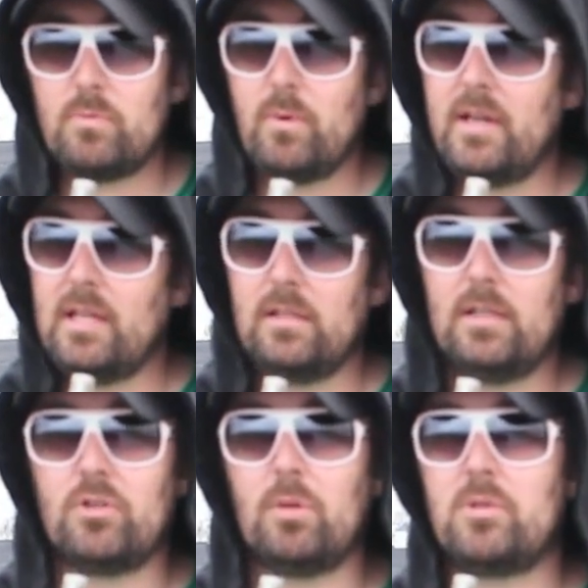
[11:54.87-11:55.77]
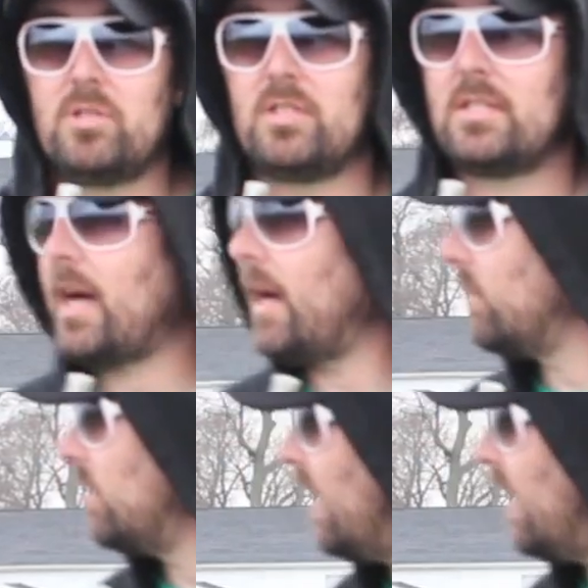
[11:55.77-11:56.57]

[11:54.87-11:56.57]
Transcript: is where he lived almost his entire